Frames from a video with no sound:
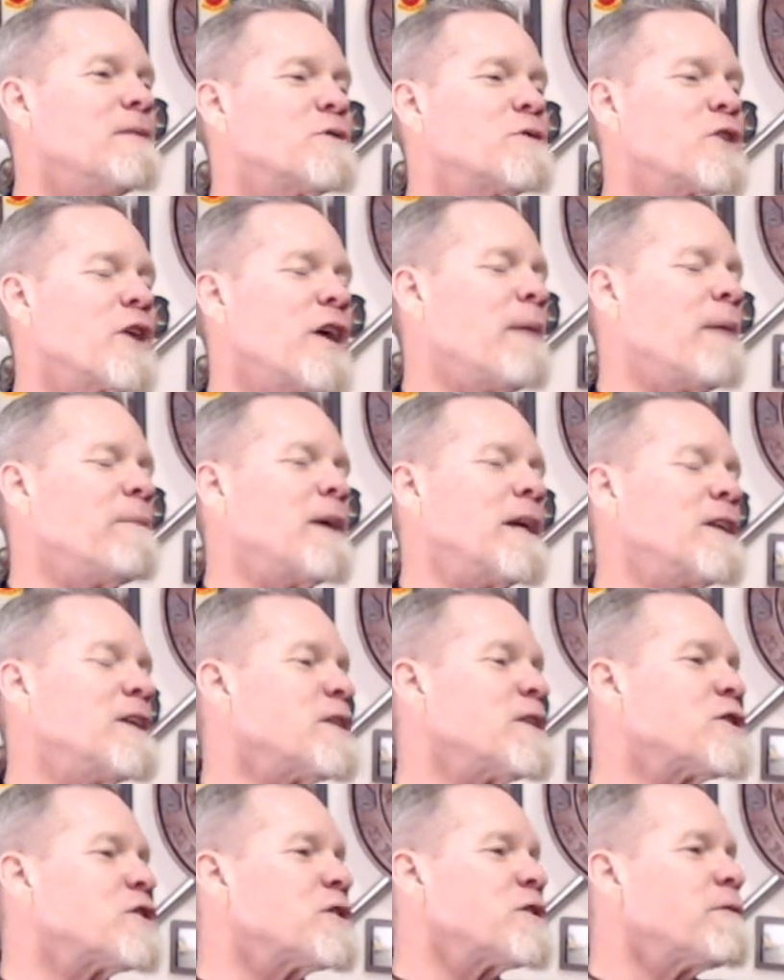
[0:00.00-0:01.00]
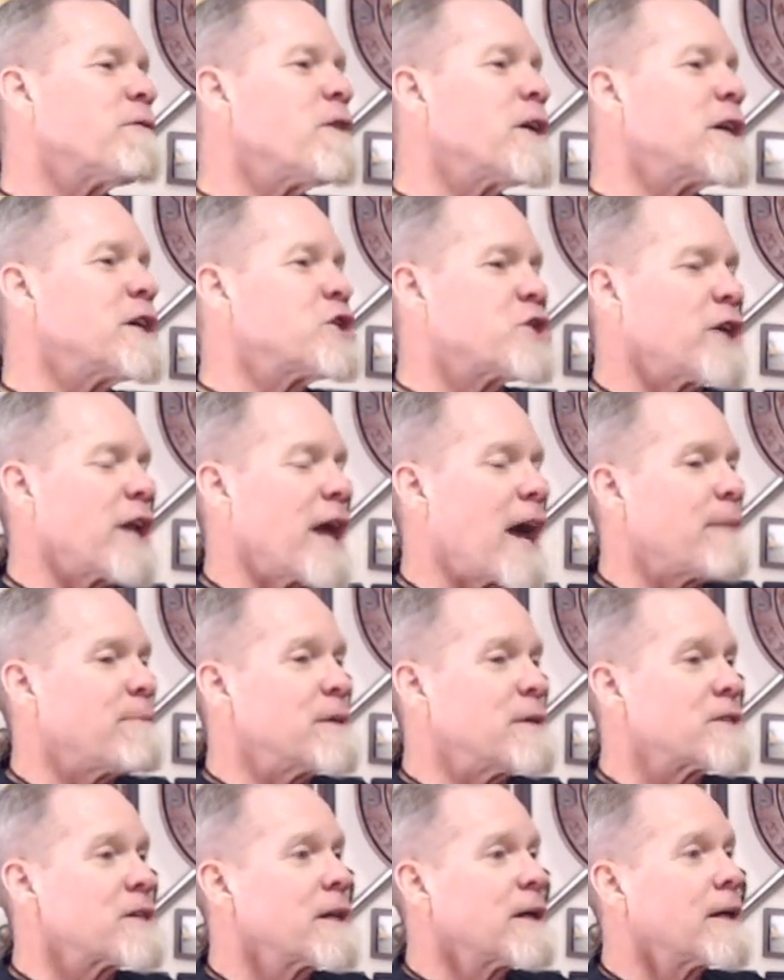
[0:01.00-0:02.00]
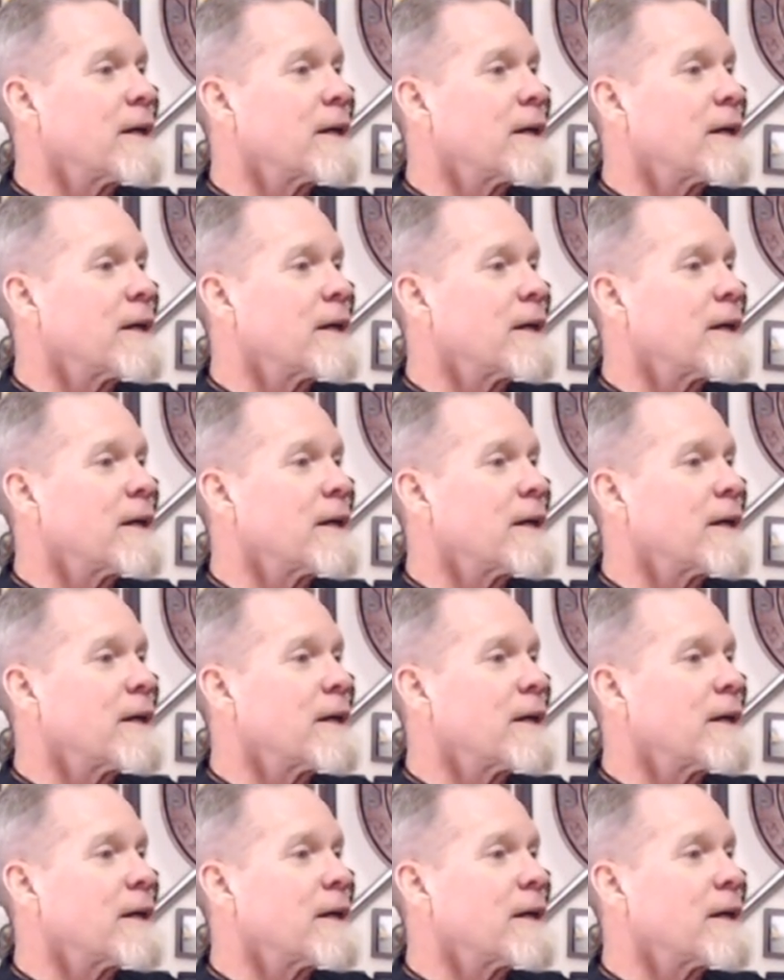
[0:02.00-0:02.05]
So, yeah, I mean, funny shit happens.